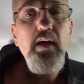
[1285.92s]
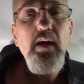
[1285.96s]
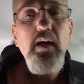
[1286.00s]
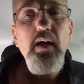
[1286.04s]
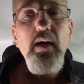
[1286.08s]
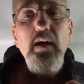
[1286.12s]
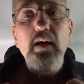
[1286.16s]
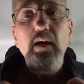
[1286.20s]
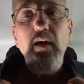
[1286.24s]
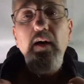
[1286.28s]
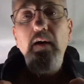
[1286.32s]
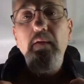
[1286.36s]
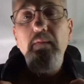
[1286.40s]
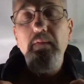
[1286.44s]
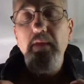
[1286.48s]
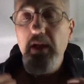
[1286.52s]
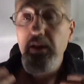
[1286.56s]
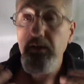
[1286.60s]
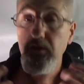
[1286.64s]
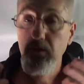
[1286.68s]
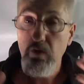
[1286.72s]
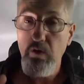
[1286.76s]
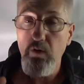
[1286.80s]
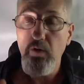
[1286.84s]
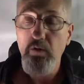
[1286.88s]
That's
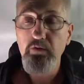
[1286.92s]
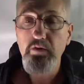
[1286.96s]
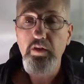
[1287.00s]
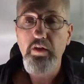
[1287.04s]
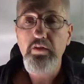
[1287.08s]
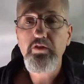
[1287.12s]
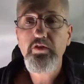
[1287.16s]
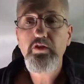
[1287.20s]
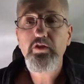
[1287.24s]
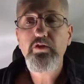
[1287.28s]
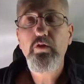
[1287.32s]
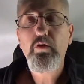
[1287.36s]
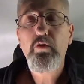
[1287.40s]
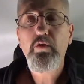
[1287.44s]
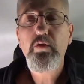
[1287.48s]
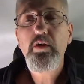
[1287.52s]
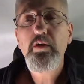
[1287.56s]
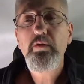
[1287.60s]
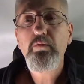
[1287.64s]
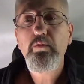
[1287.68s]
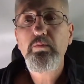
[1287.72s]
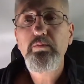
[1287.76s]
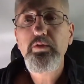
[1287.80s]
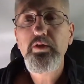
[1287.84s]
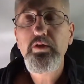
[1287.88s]
a whole nother story.
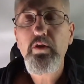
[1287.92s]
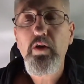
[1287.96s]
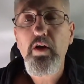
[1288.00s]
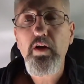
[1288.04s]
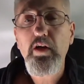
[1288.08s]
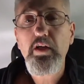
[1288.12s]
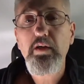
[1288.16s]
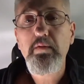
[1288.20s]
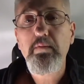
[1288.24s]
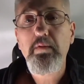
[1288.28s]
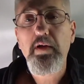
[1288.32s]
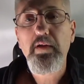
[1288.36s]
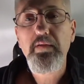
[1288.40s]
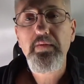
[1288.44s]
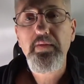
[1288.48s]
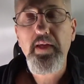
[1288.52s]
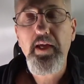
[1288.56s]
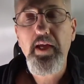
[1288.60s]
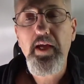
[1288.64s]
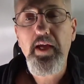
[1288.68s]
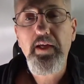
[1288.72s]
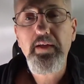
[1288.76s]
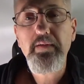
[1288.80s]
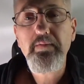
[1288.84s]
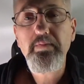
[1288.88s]
We'll be talking about
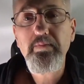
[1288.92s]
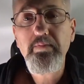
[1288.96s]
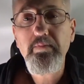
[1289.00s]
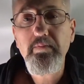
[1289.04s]
that.